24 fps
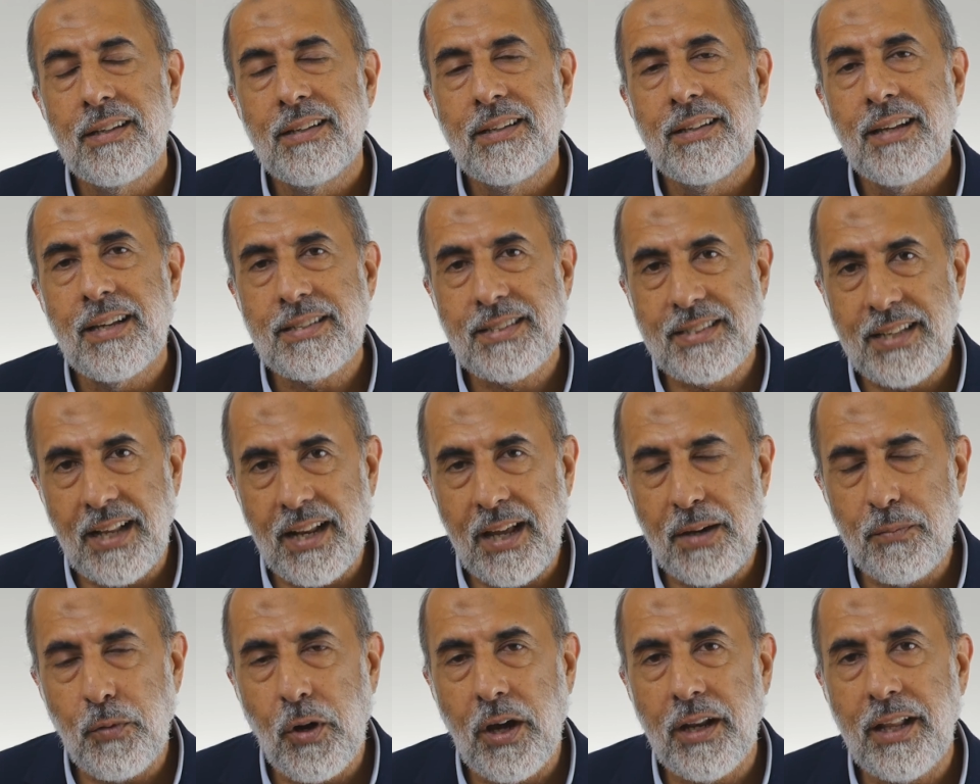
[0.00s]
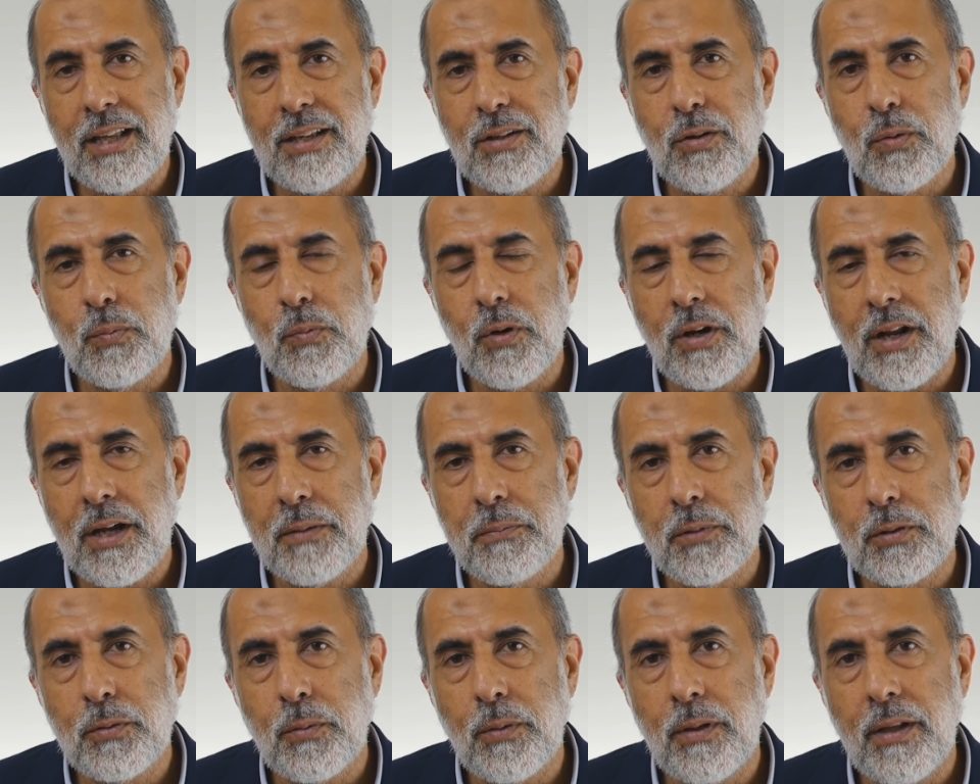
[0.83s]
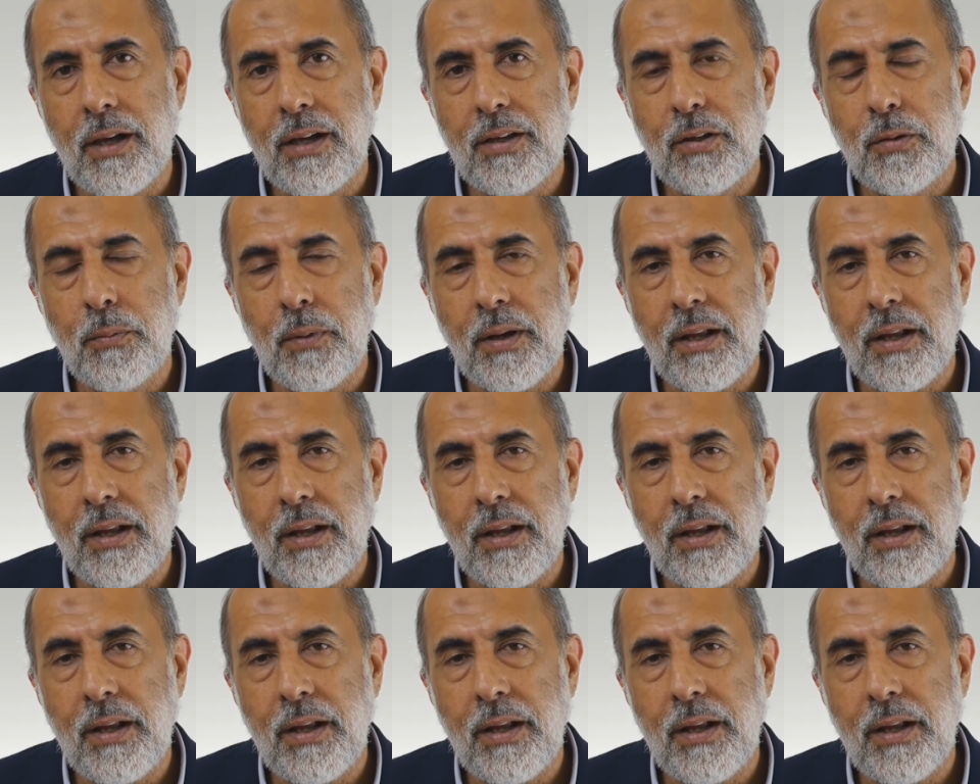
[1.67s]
assalamu alaikum wa rahmatullahi wa